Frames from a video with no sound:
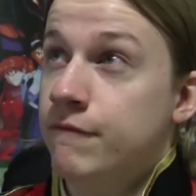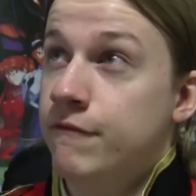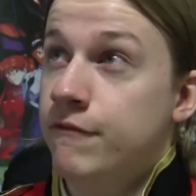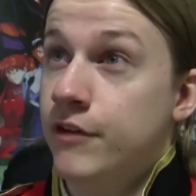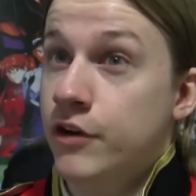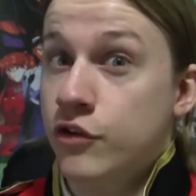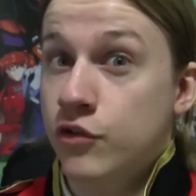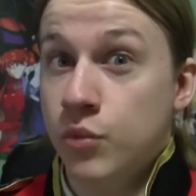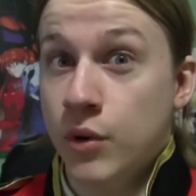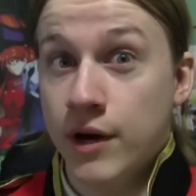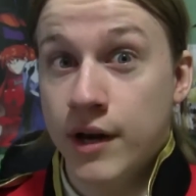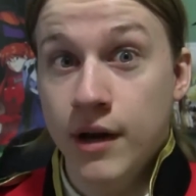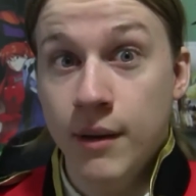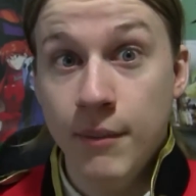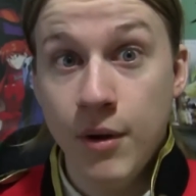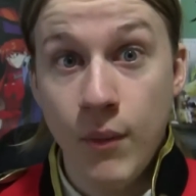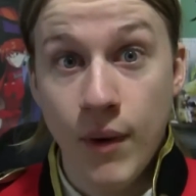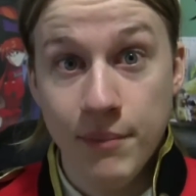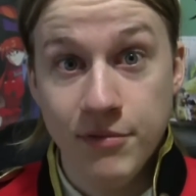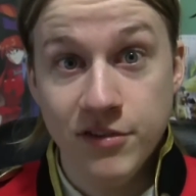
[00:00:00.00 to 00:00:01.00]
finish working on
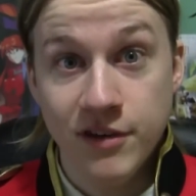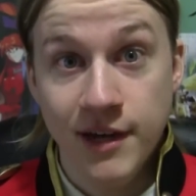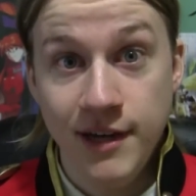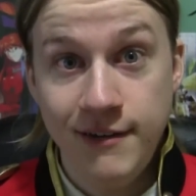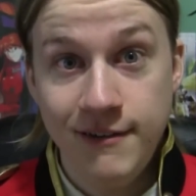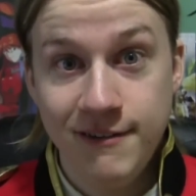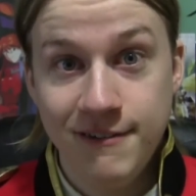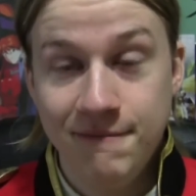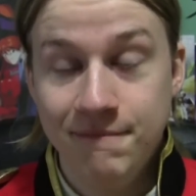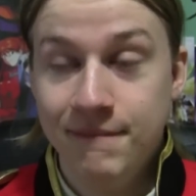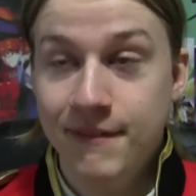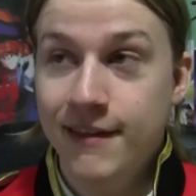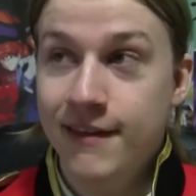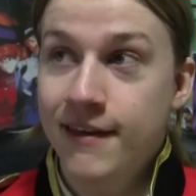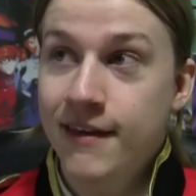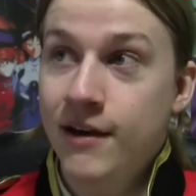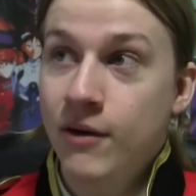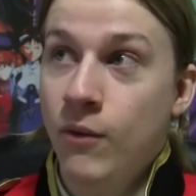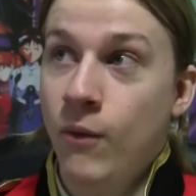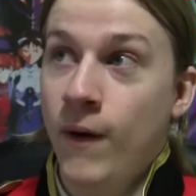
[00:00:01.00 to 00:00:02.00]
my website,
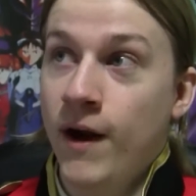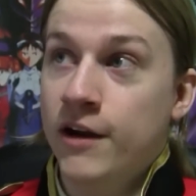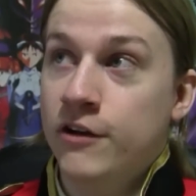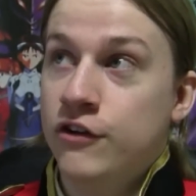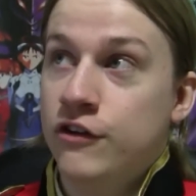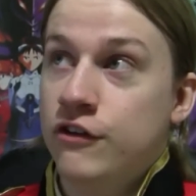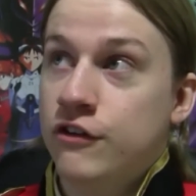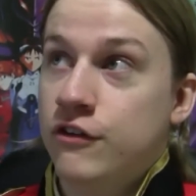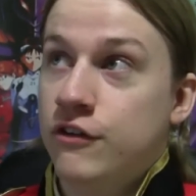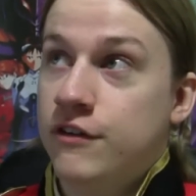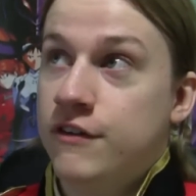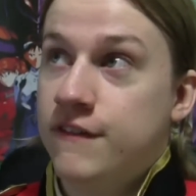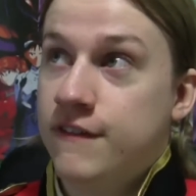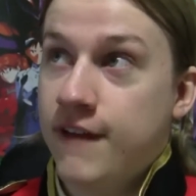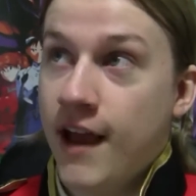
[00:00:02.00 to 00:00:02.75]
which